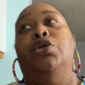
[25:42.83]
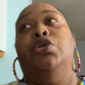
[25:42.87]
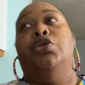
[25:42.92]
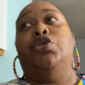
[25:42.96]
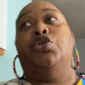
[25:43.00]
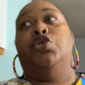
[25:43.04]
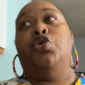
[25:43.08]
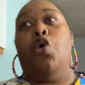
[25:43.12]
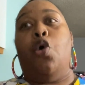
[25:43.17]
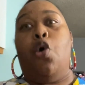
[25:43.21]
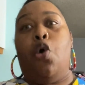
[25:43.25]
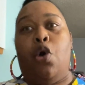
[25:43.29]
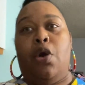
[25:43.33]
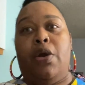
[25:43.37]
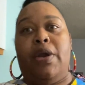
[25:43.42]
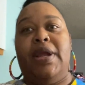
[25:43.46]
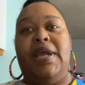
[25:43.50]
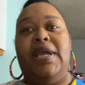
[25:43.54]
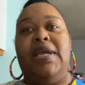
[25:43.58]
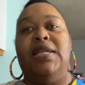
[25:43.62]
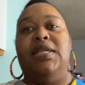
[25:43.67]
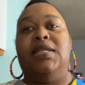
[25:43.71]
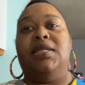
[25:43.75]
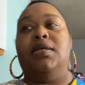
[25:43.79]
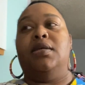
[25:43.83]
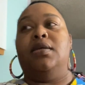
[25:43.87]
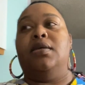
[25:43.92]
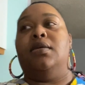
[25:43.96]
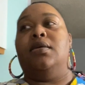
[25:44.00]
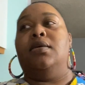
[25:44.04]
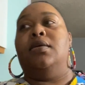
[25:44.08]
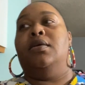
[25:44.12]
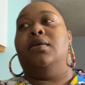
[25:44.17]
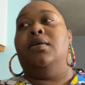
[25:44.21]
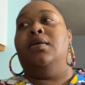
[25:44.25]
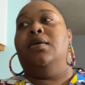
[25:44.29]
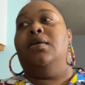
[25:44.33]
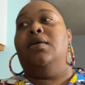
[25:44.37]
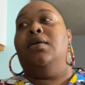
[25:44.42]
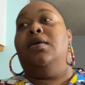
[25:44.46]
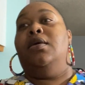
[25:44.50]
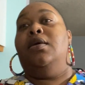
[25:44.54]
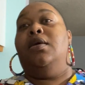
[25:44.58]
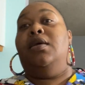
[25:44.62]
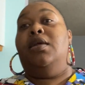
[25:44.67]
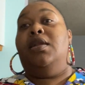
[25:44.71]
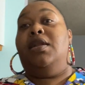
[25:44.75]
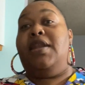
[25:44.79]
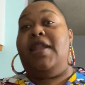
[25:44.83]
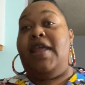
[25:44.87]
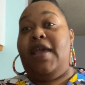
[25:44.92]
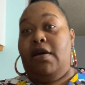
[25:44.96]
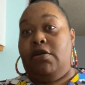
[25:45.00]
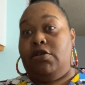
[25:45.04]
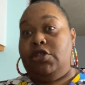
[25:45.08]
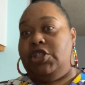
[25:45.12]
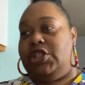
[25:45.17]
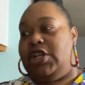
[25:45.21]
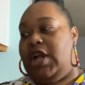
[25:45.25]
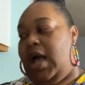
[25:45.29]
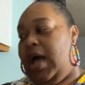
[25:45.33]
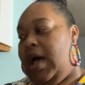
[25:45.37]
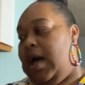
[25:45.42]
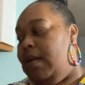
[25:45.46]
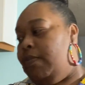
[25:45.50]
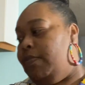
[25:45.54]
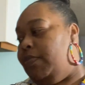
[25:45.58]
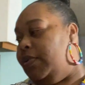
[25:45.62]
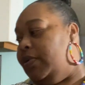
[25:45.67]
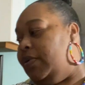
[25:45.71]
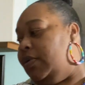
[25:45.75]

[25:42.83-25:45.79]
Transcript: Torrid, nail shop.